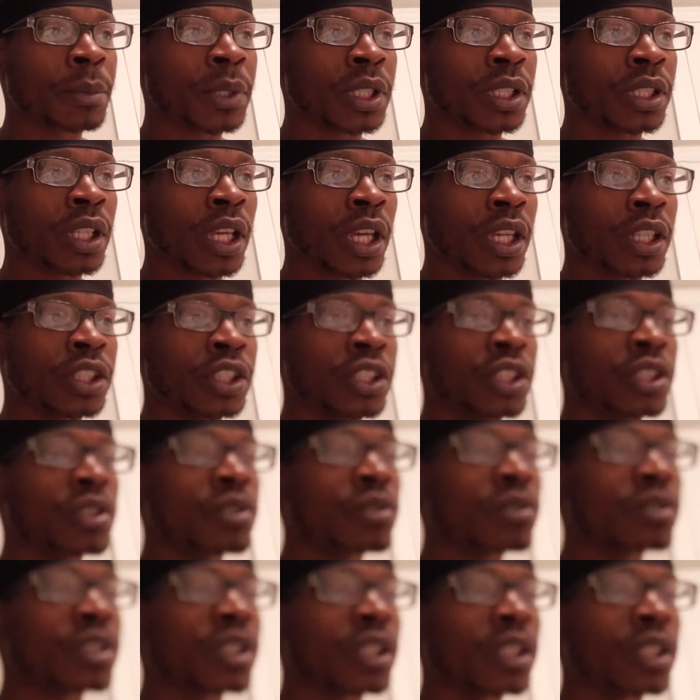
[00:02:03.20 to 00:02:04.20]
it and
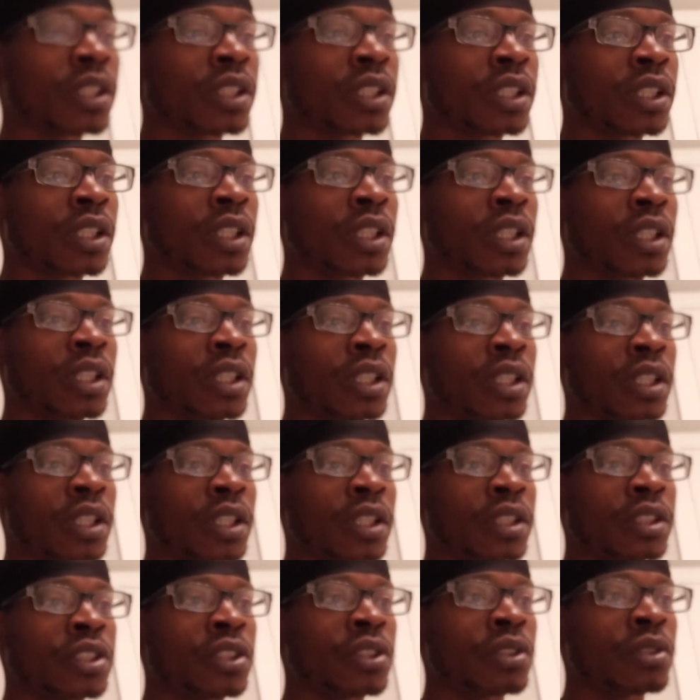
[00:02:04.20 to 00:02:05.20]
use it
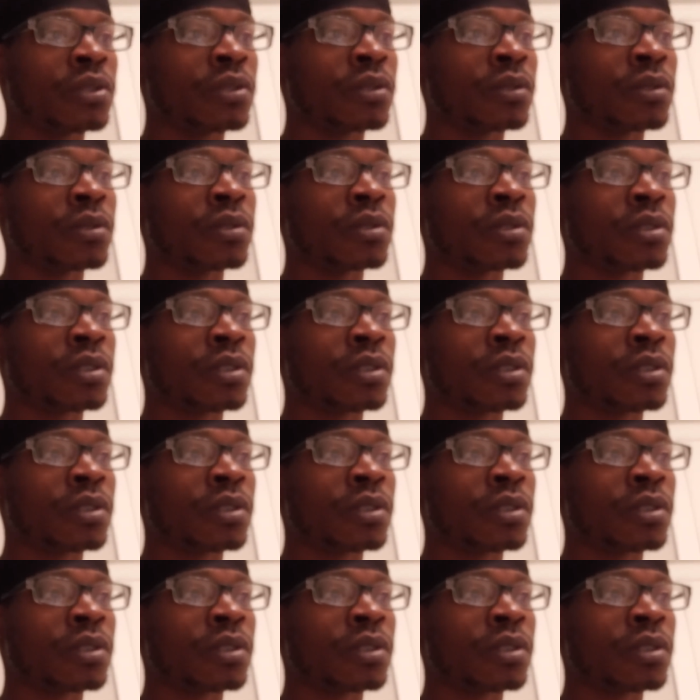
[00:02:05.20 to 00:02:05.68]
to